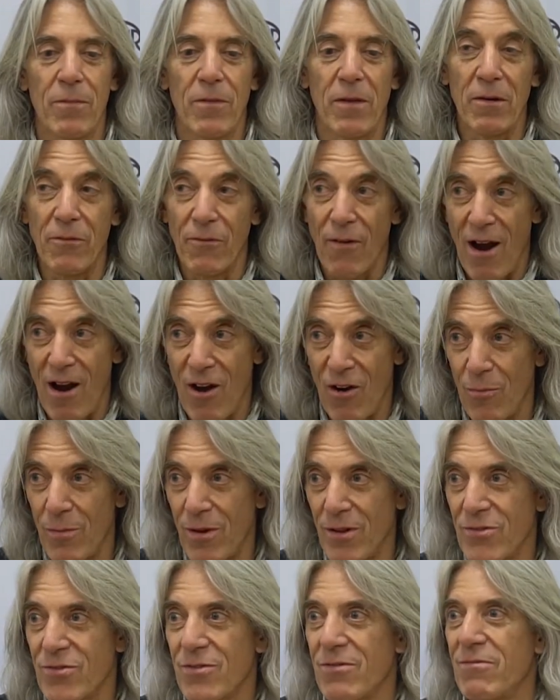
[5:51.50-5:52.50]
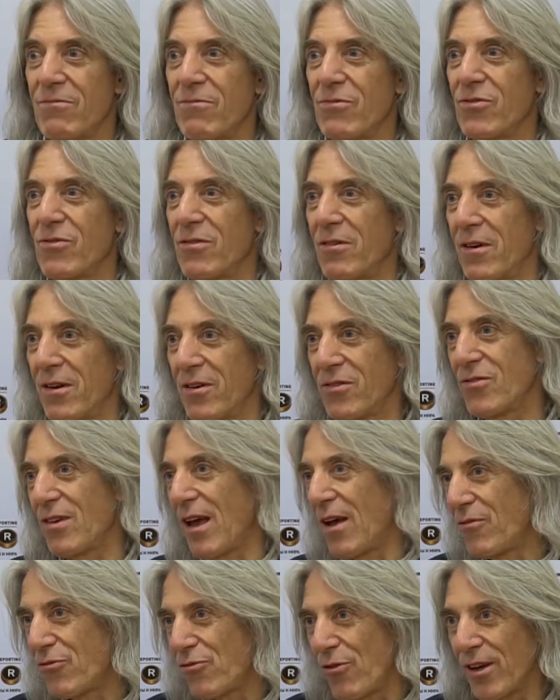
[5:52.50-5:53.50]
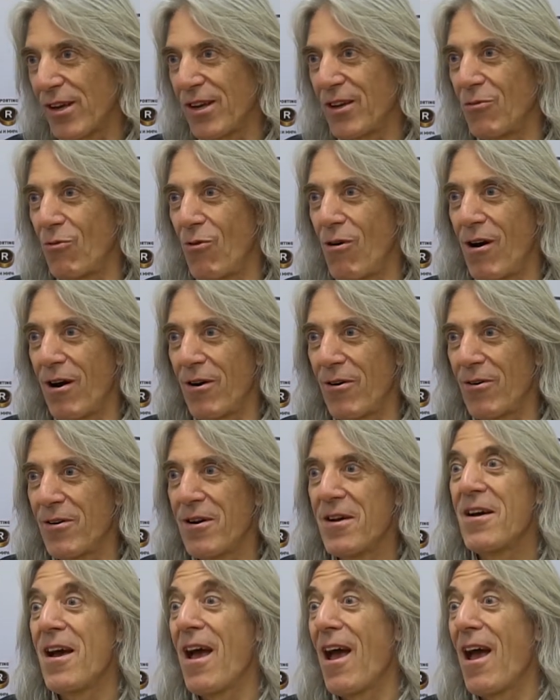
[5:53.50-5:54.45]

environments, safe drinking water,